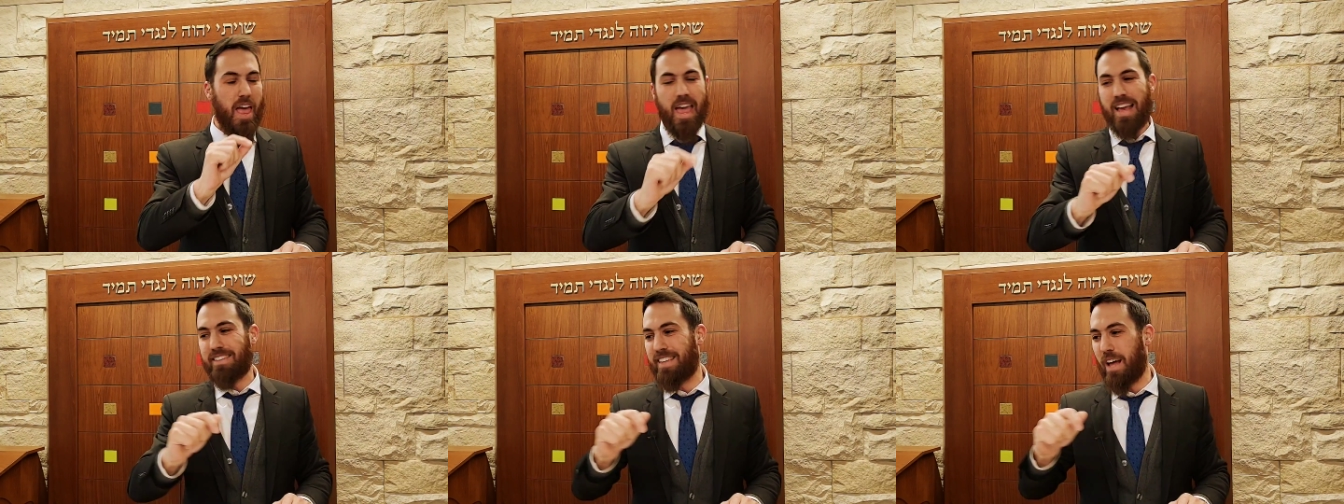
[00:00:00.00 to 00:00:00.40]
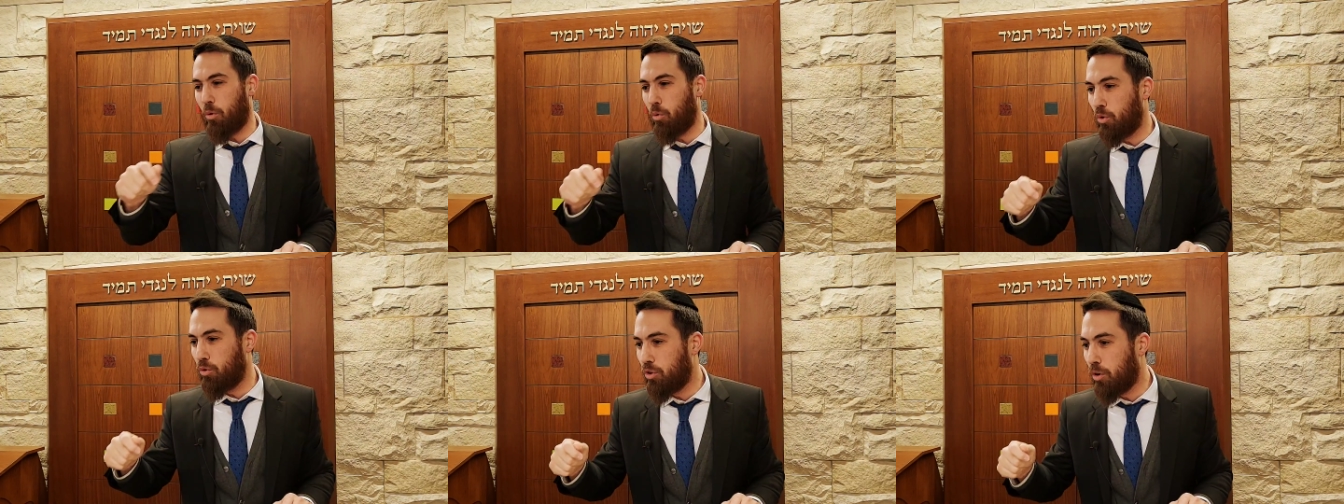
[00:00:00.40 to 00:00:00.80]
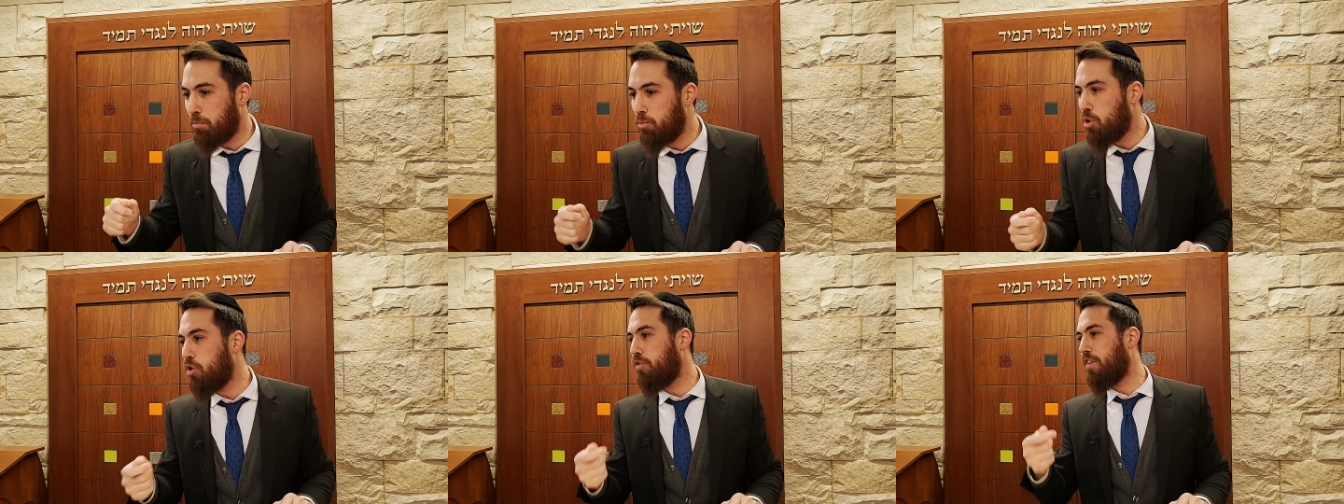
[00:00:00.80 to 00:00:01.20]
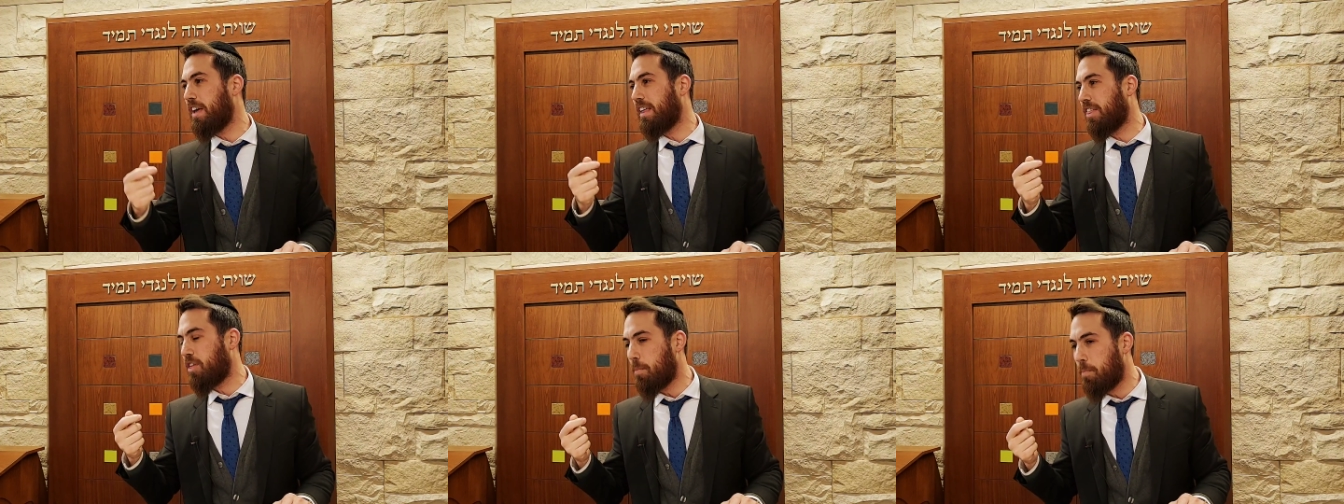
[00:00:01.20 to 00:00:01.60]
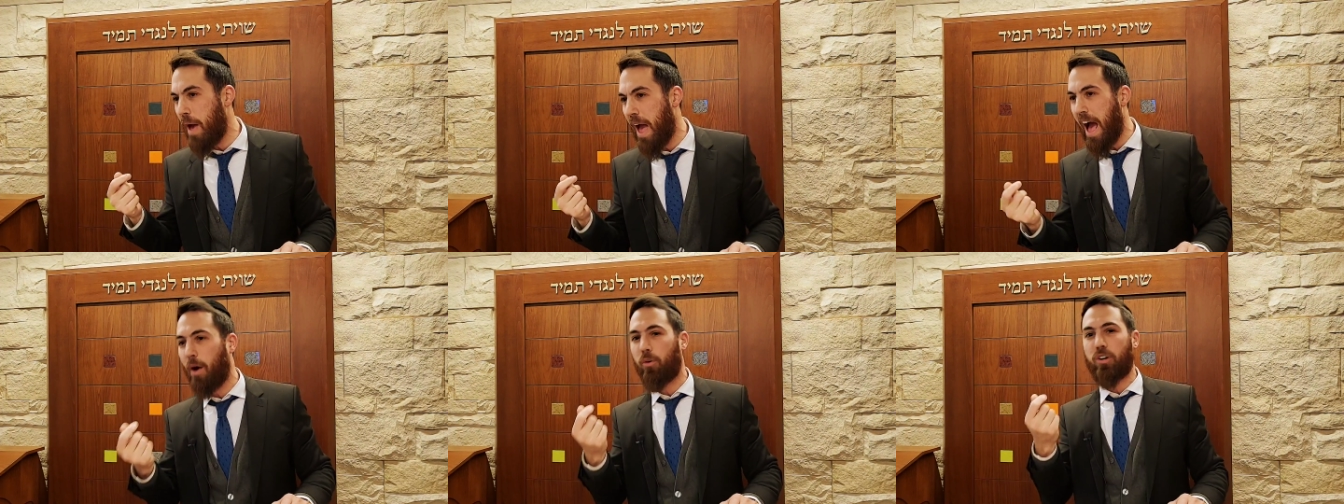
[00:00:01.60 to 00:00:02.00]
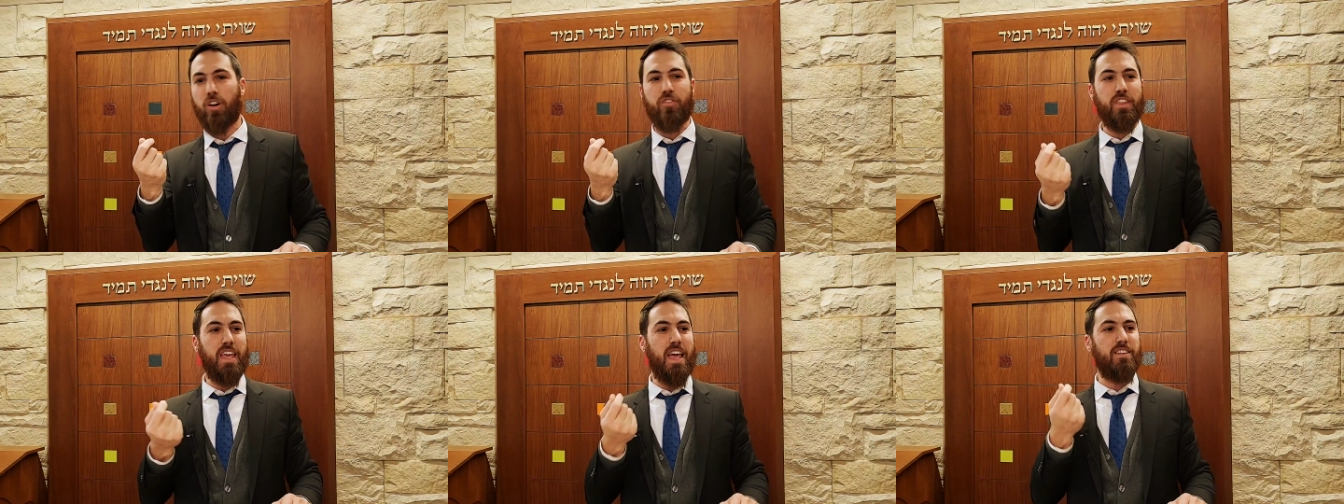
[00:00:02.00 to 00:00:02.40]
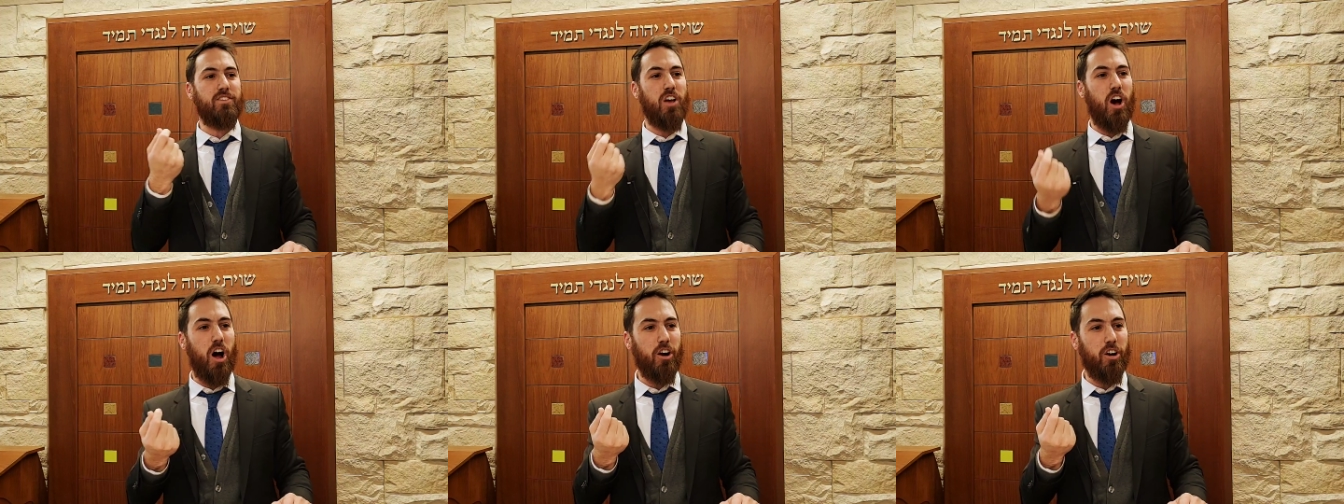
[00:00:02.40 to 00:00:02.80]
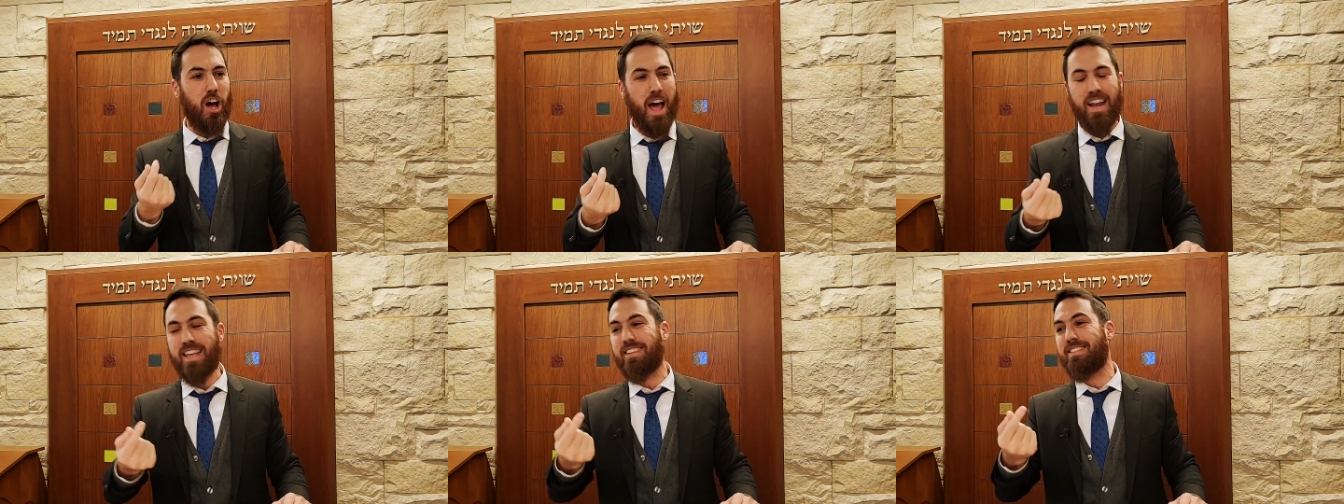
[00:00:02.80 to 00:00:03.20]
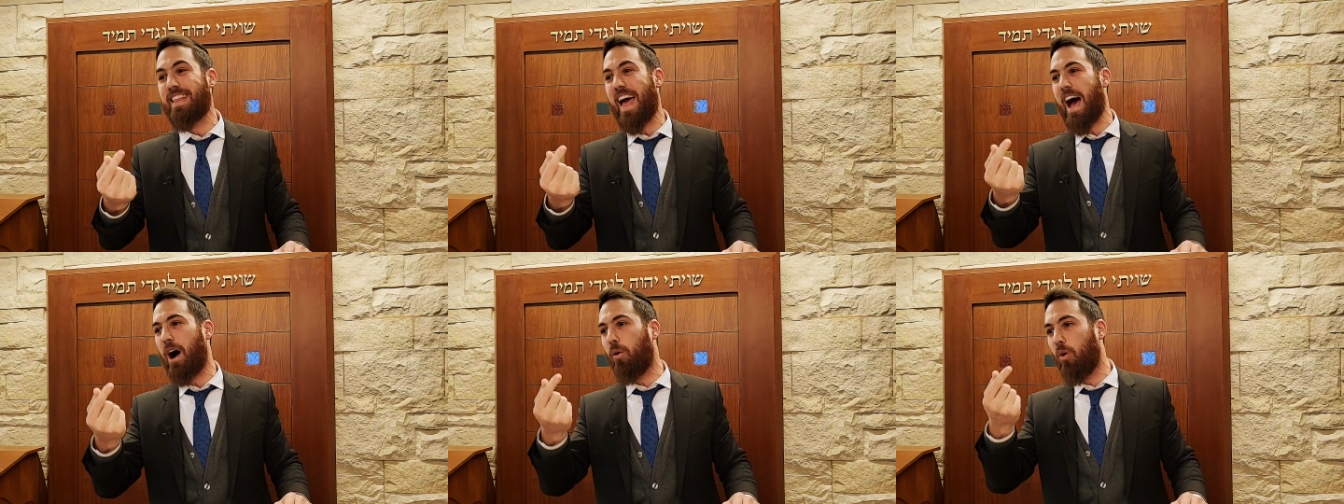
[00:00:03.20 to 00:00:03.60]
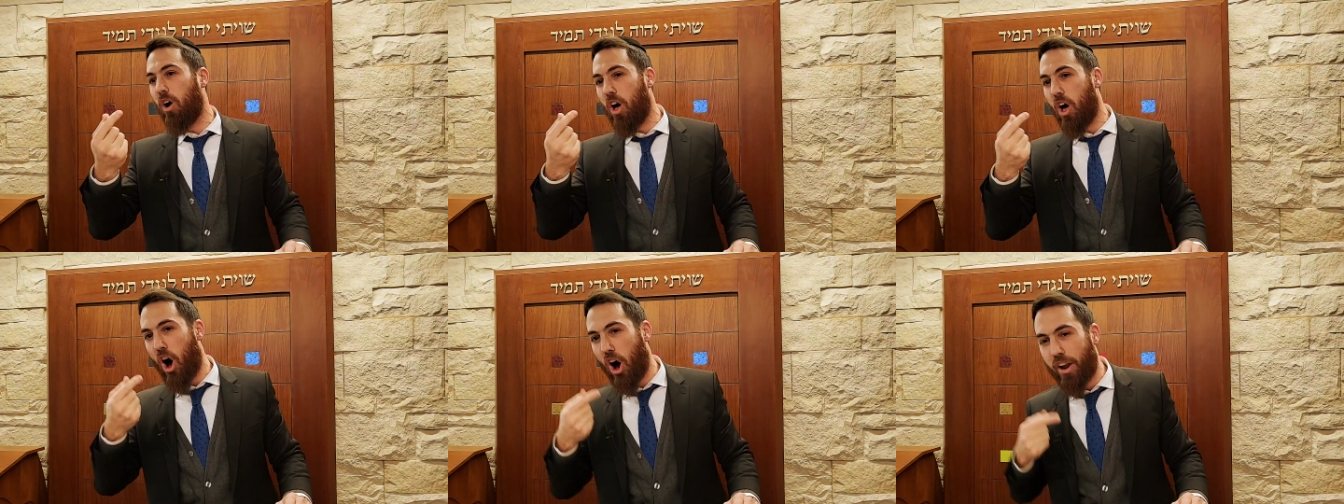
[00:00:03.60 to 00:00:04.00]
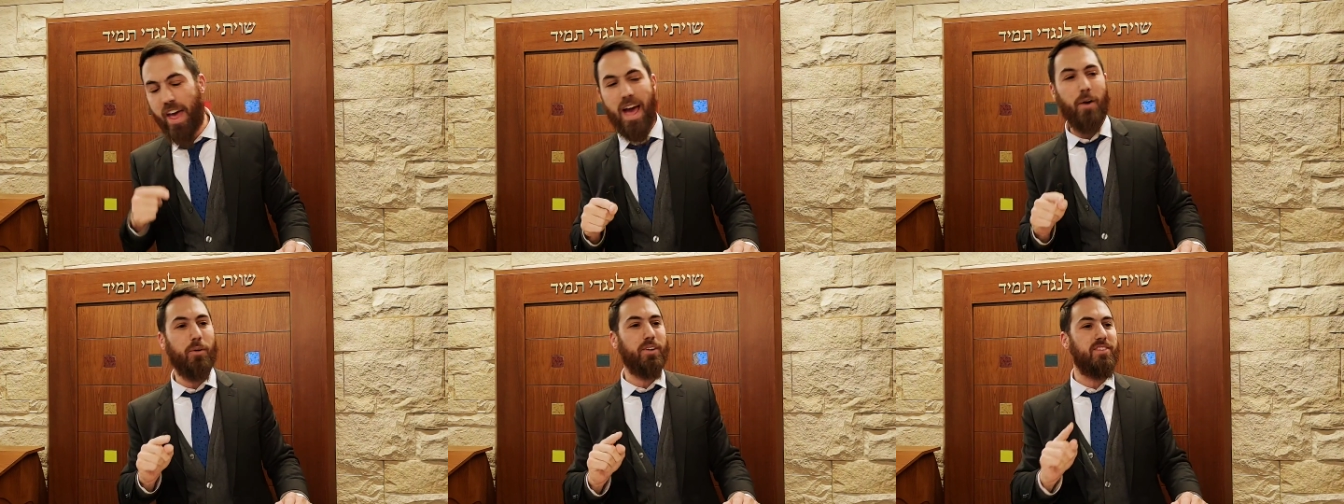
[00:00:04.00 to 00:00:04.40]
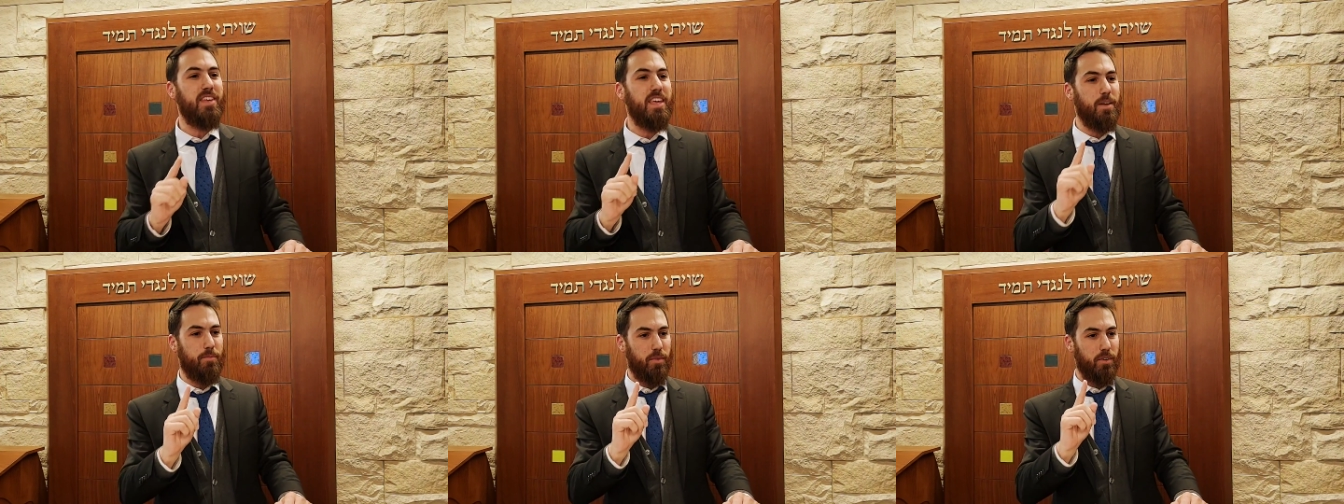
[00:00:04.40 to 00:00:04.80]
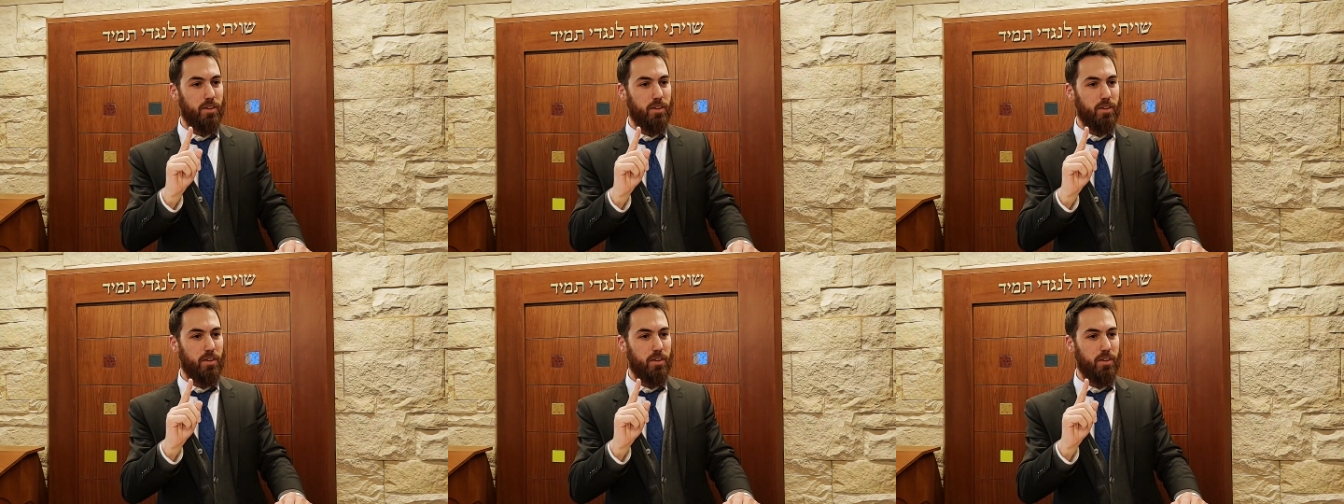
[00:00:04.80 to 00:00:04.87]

is that we're removing the power of the Yitzhahara and he's now on our team.